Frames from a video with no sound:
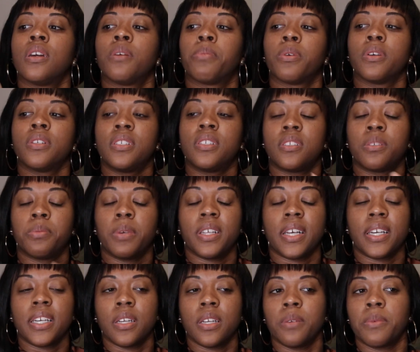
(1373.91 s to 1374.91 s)
participate
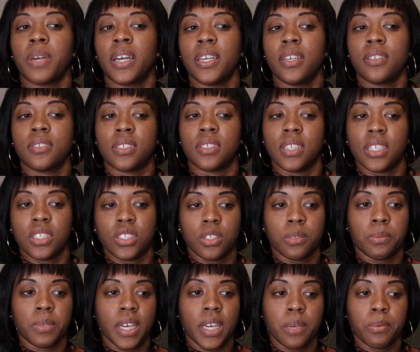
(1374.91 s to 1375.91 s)
like anybody else, and they
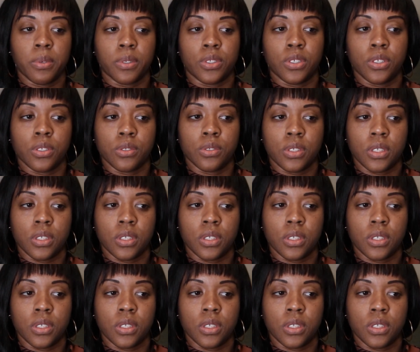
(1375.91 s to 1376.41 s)
should be able to.